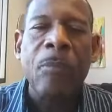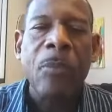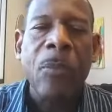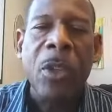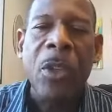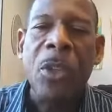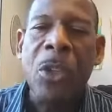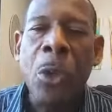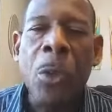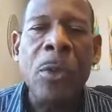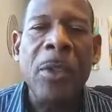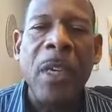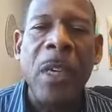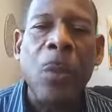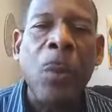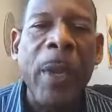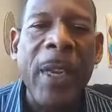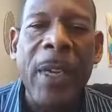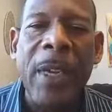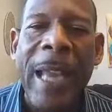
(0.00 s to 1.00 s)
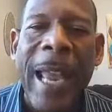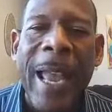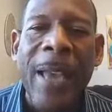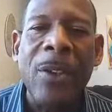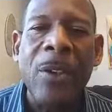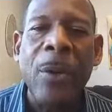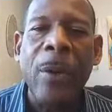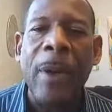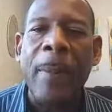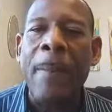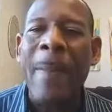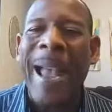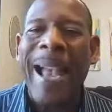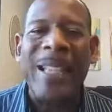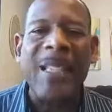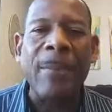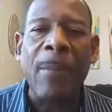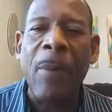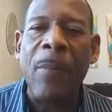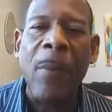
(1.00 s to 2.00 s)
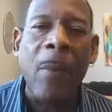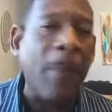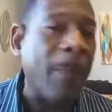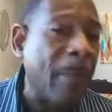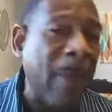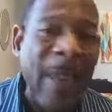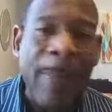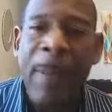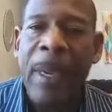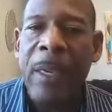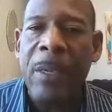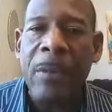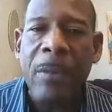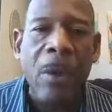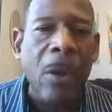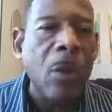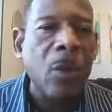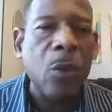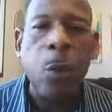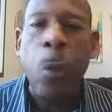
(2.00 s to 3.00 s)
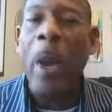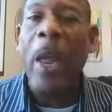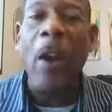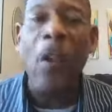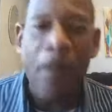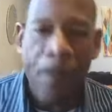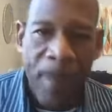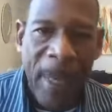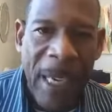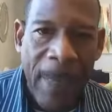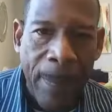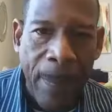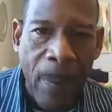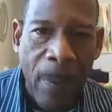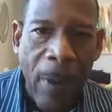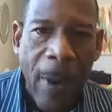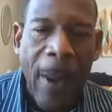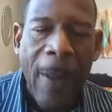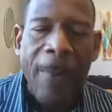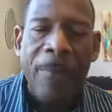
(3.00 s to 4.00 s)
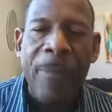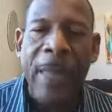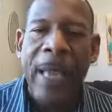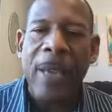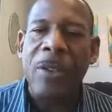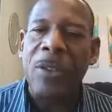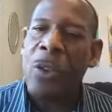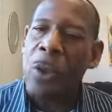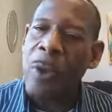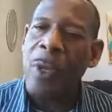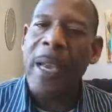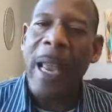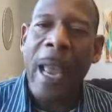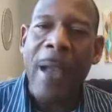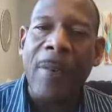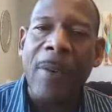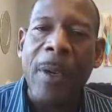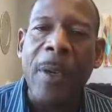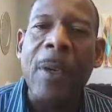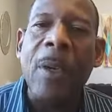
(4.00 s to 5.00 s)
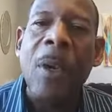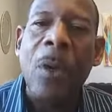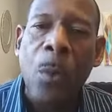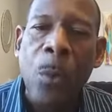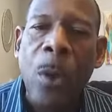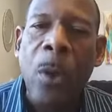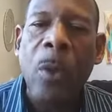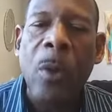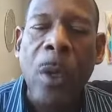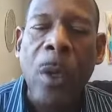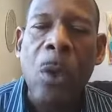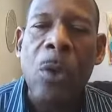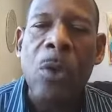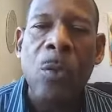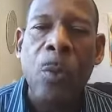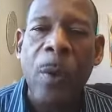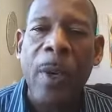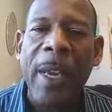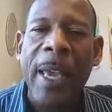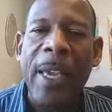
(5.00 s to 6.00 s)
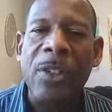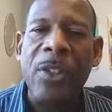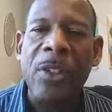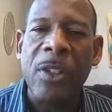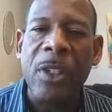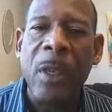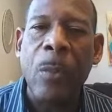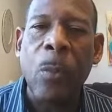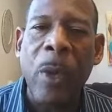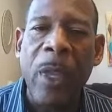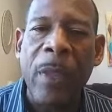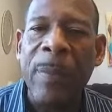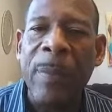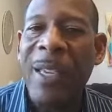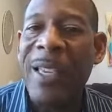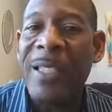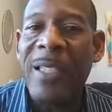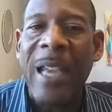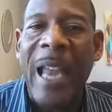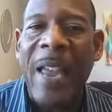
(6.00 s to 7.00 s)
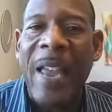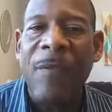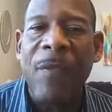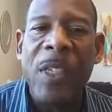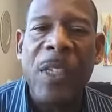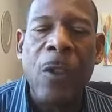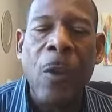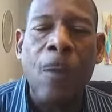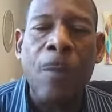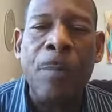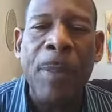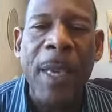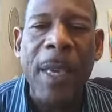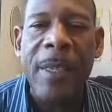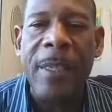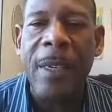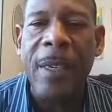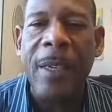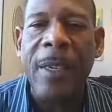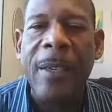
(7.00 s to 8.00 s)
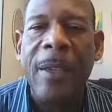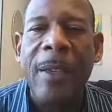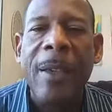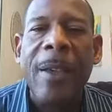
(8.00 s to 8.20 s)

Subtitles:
Usually we can handle a maximum of maybe 12 people that you can have a real close relationship with, because life is so busy